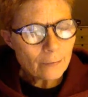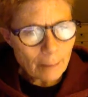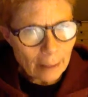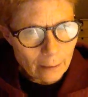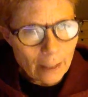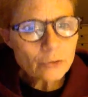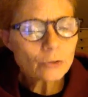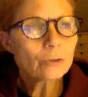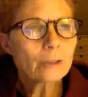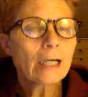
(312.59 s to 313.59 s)
the
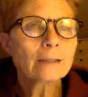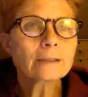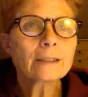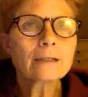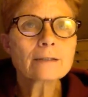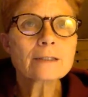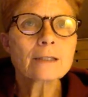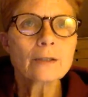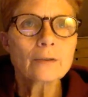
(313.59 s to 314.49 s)
biological context,